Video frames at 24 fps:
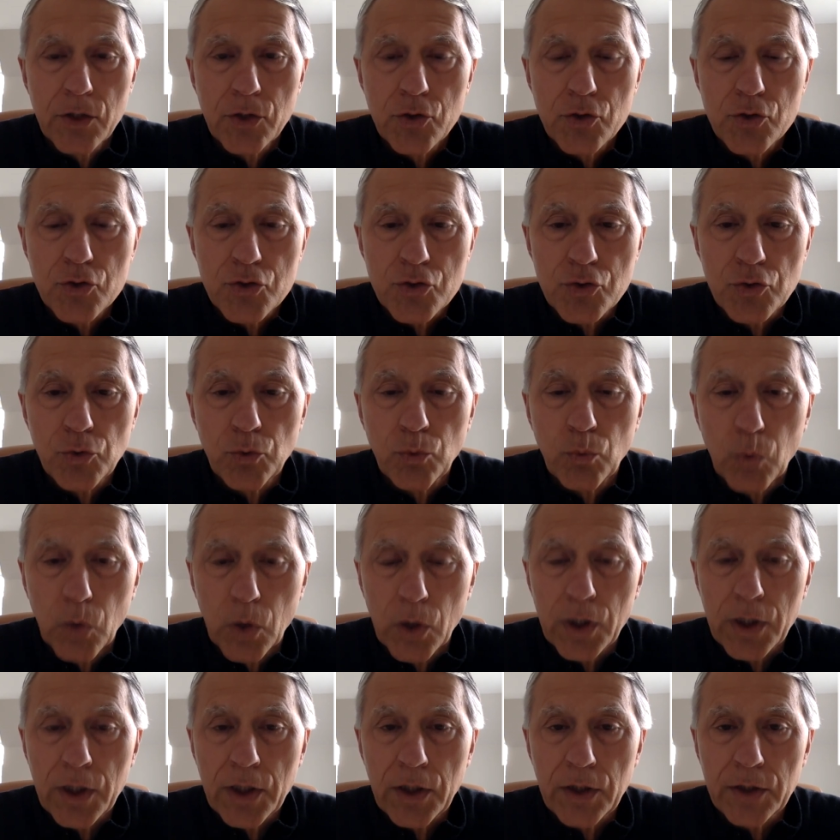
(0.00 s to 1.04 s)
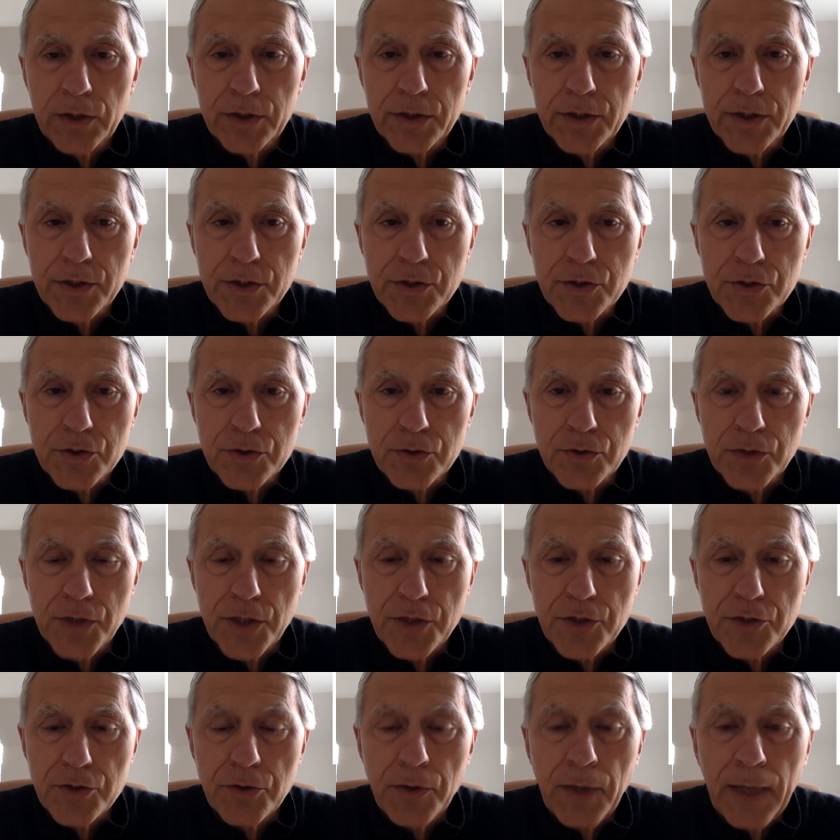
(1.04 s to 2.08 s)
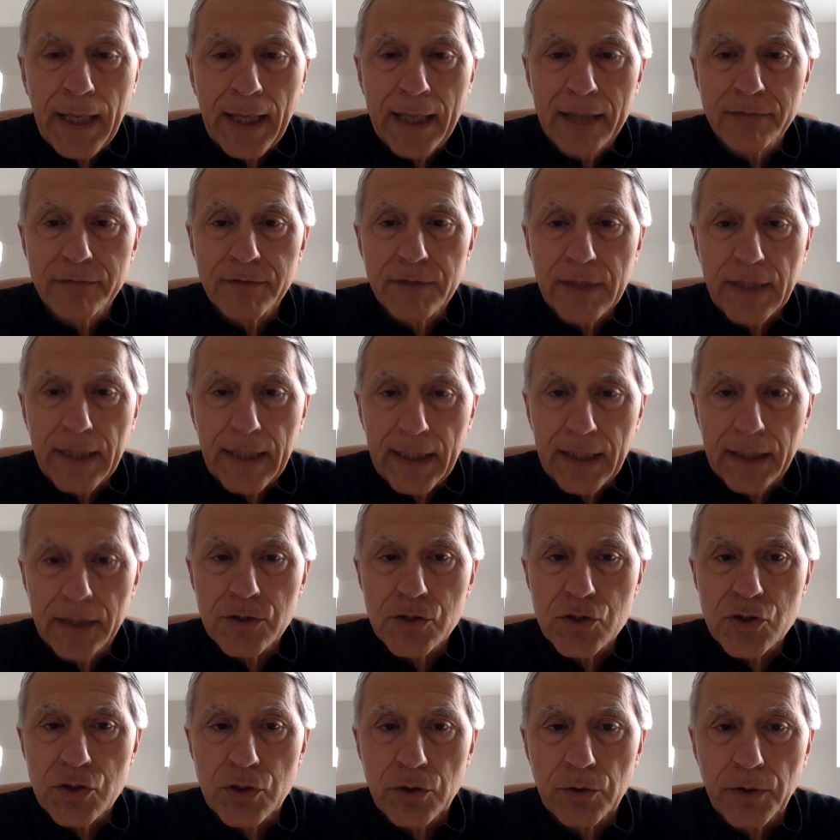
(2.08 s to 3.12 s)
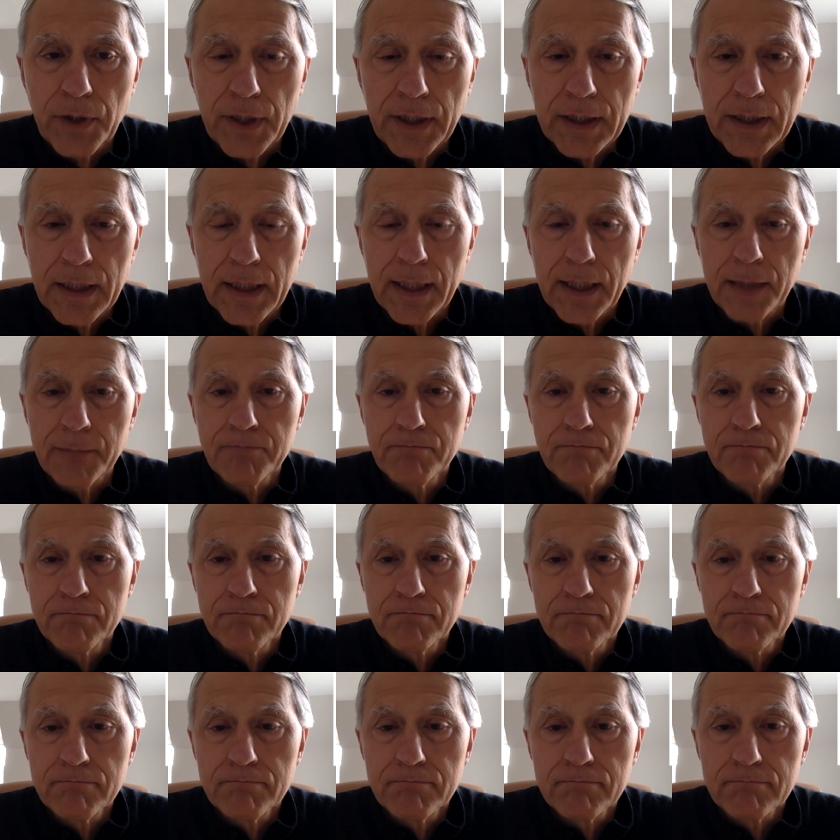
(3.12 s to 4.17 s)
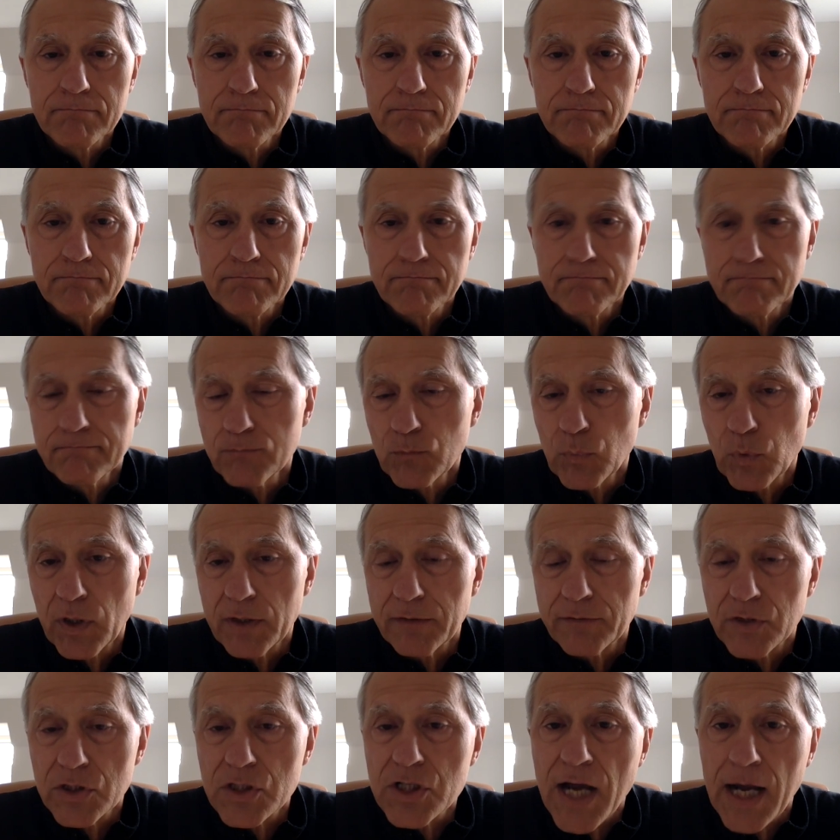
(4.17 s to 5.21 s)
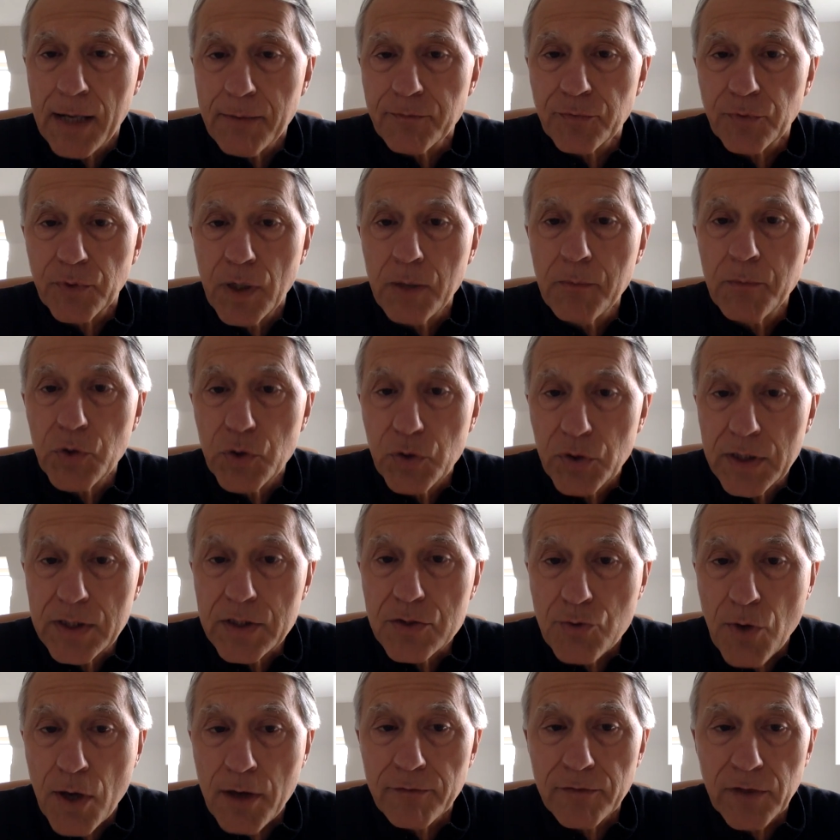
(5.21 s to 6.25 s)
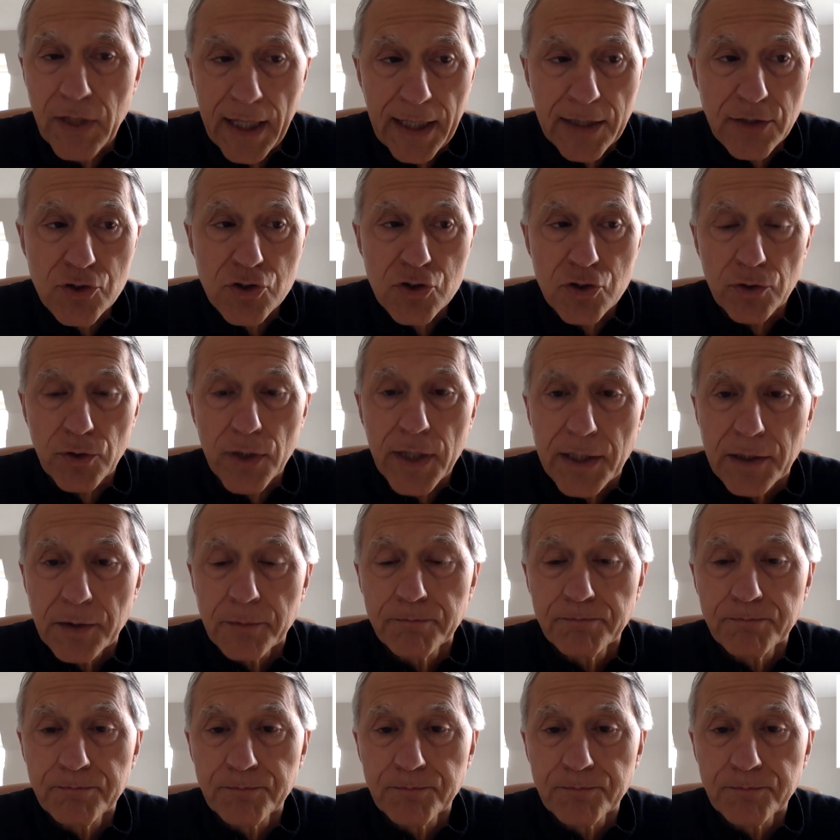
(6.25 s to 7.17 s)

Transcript: to work on this so that you have an answer in a whatever time frame you need to have an answer in.